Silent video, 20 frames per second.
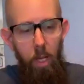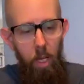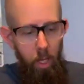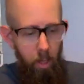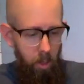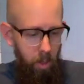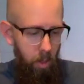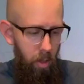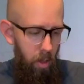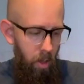if it
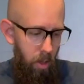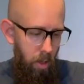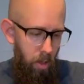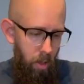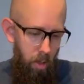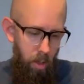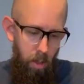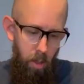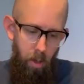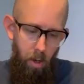has
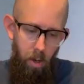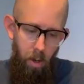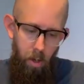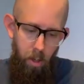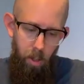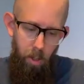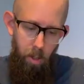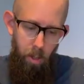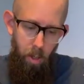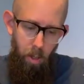the
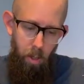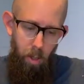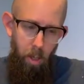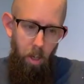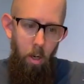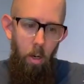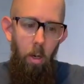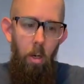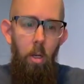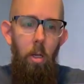artist on
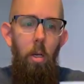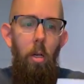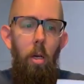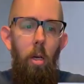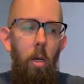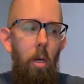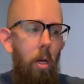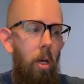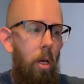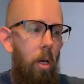here.
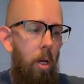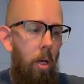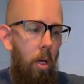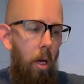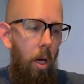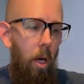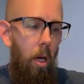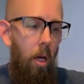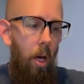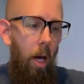
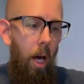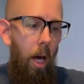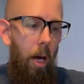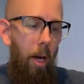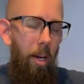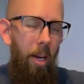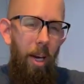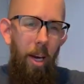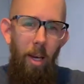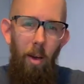
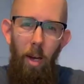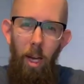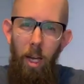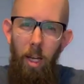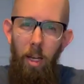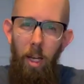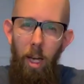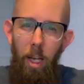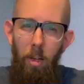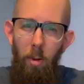
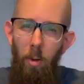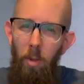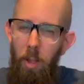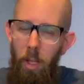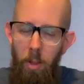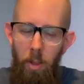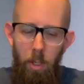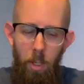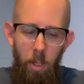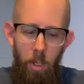I don't
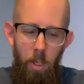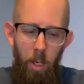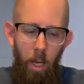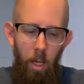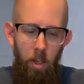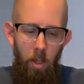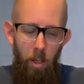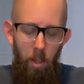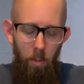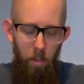think this is
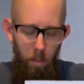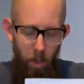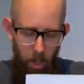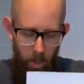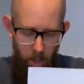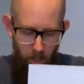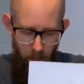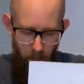Dyson. I